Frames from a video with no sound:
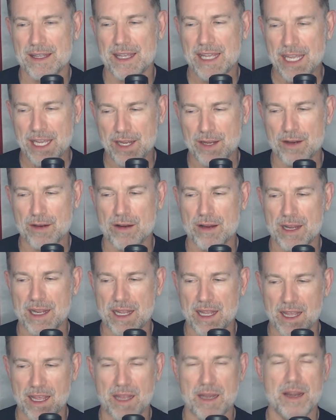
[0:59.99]
here
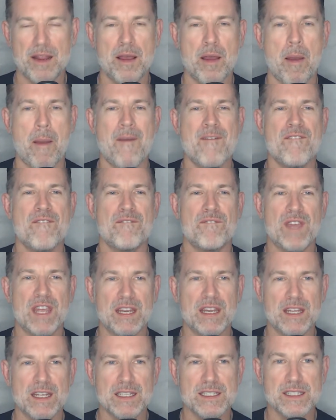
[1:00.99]
in
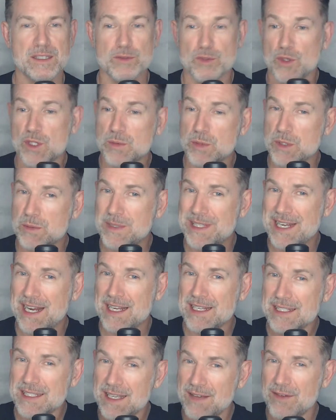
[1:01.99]
Phoenix. It was only supposed to be
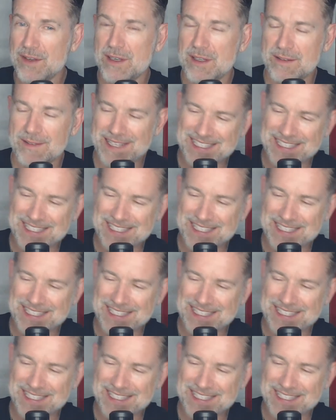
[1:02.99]
97.